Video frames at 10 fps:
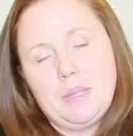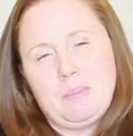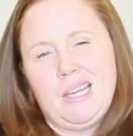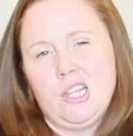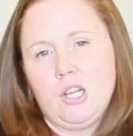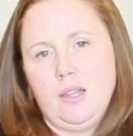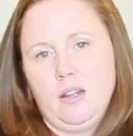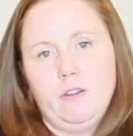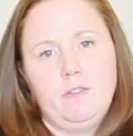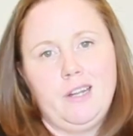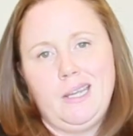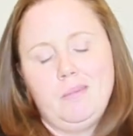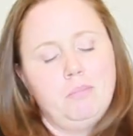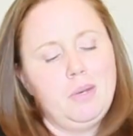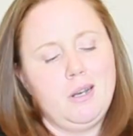It might look a little
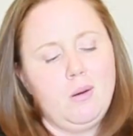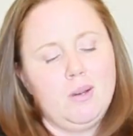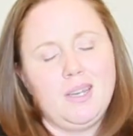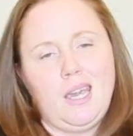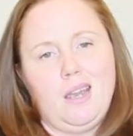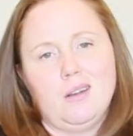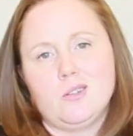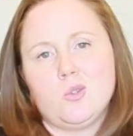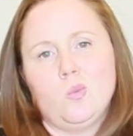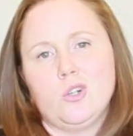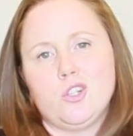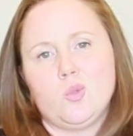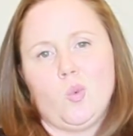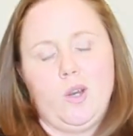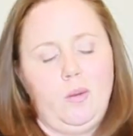funny, but no one cares. We're
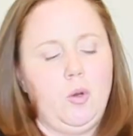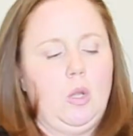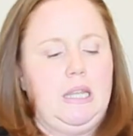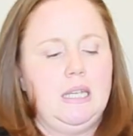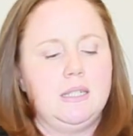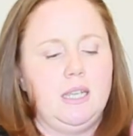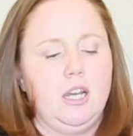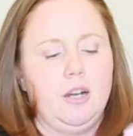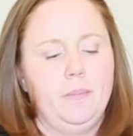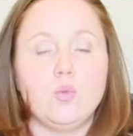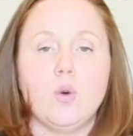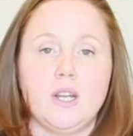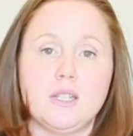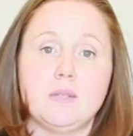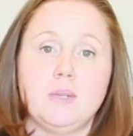just worried about leaks here. You
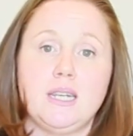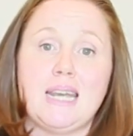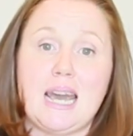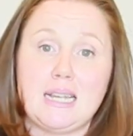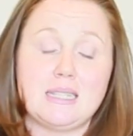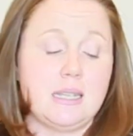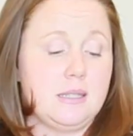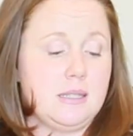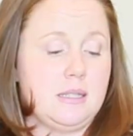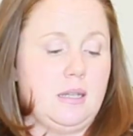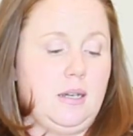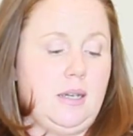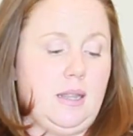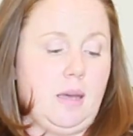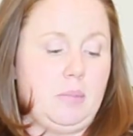want it to be nice and
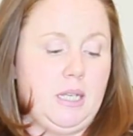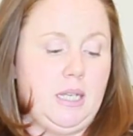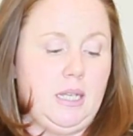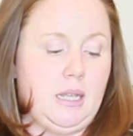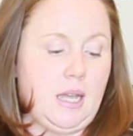snug in that bikini